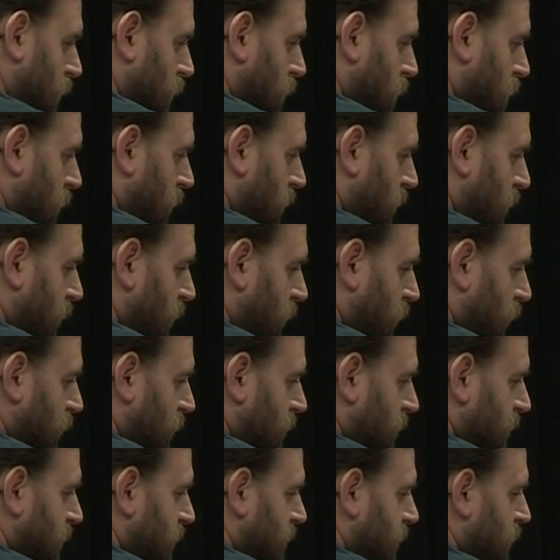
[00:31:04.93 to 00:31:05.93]
But you know,
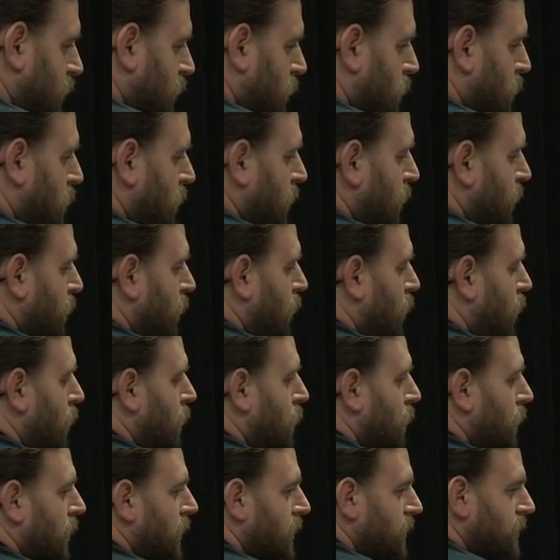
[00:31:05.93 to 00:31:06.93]
this is still pretty far
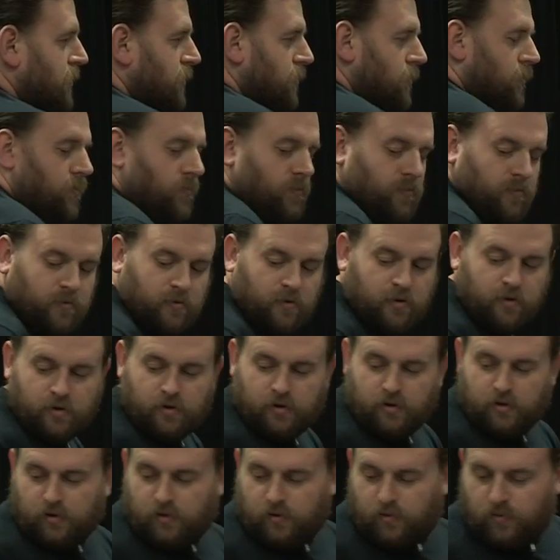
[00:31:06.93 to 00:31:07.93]
away, so
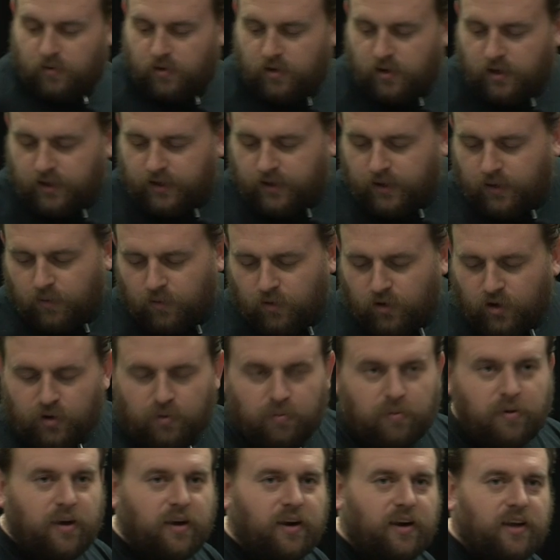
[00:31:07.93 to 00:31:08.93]
we're not that worried
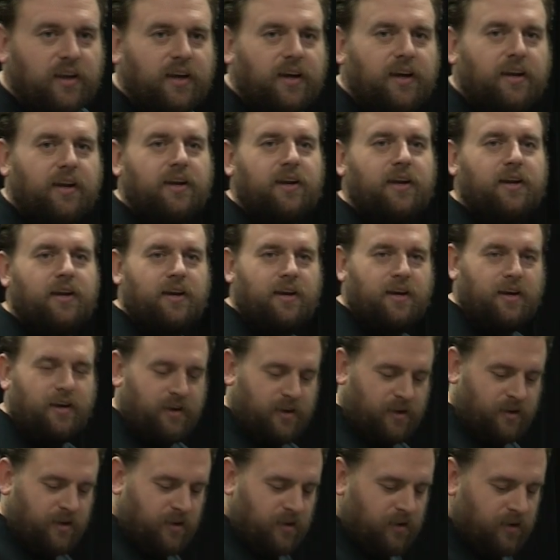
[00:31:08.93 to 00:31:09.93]
about it yet.
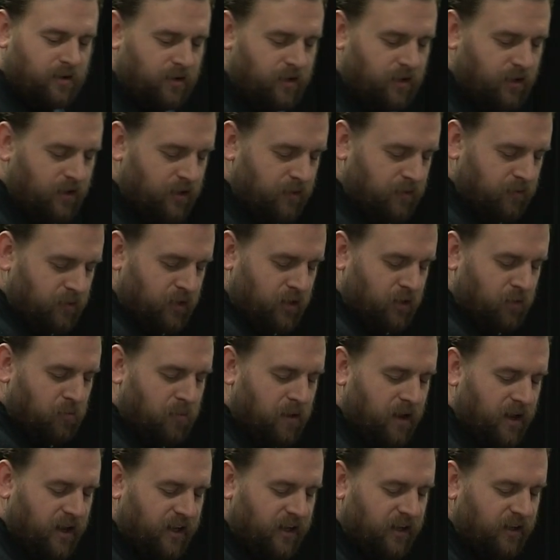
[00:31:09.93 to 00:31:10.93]
Alright, I'm going to go
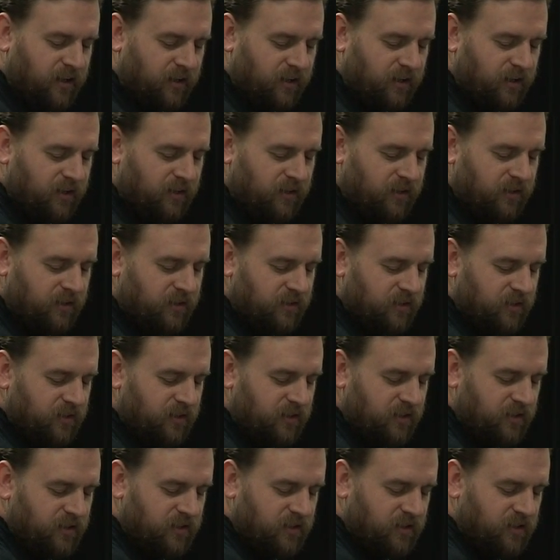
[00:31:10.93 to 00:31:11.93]
back and
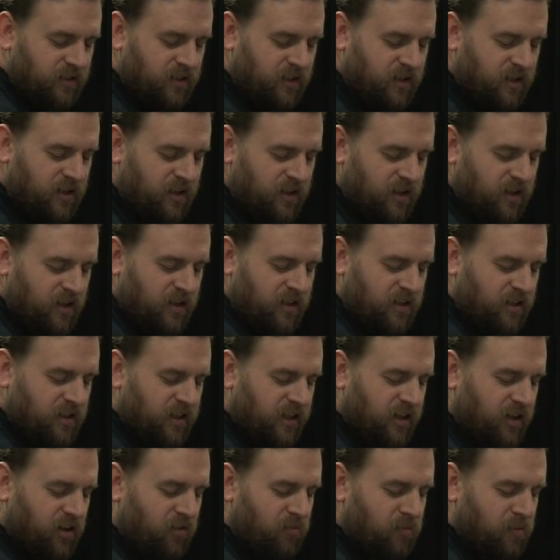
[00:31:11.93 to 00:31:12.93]

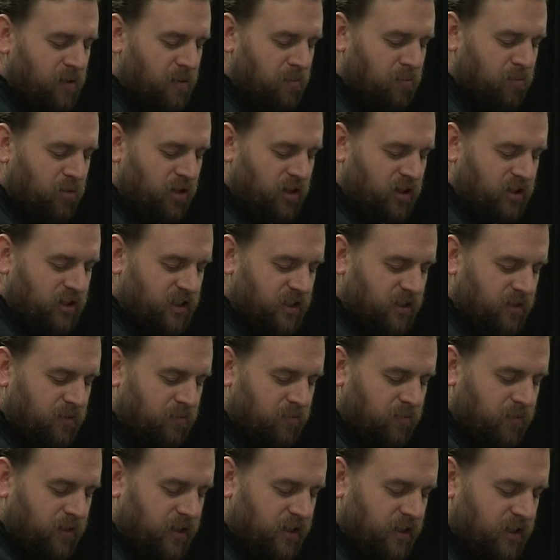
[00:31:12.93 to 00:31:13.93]
clean off my brush
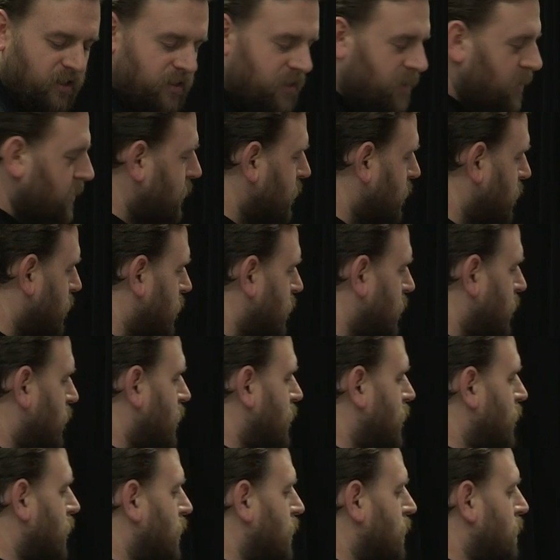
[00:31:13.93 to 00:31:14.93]
because
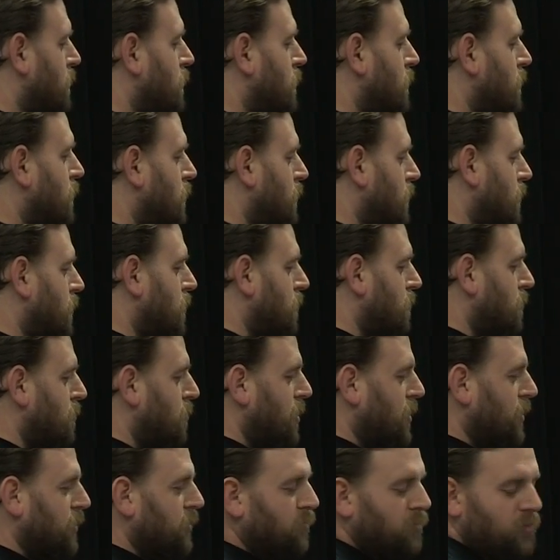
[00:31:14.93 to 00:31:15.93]
I'm
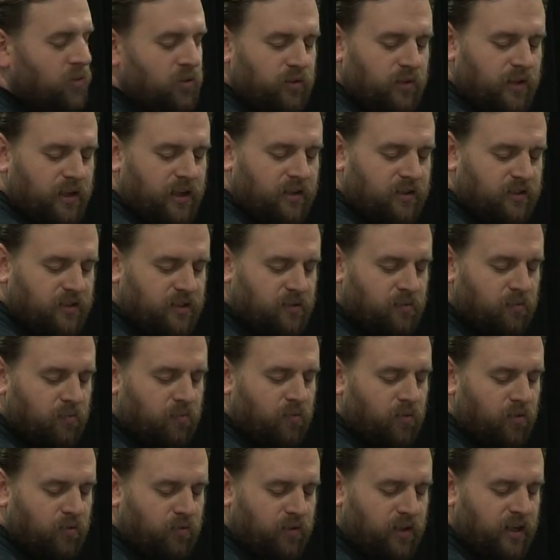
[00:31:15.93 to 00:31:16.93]
about to pull down some
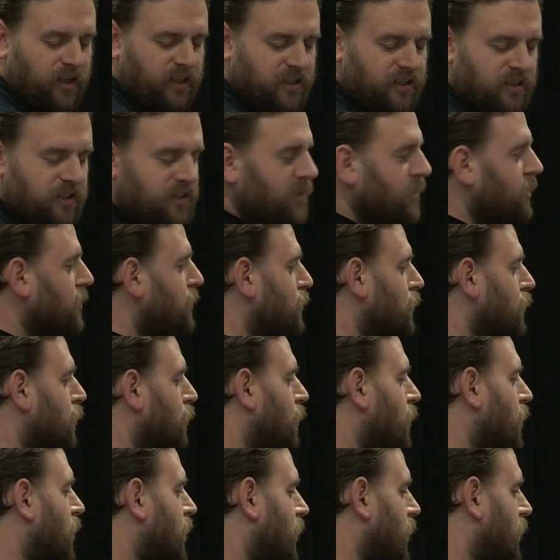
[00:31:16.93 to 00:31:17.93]
reflections into the
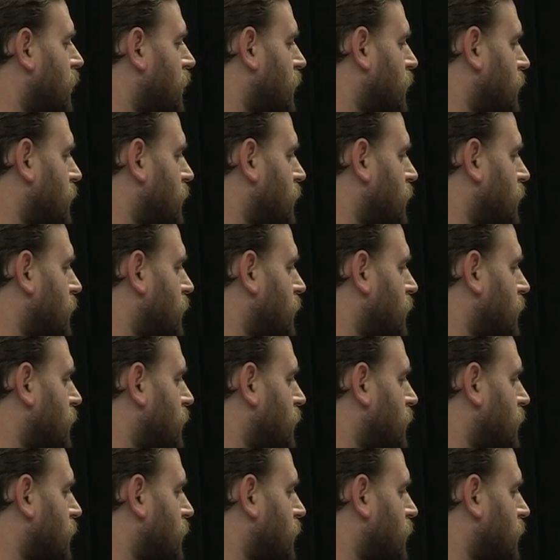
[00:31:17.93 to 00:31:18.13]
water.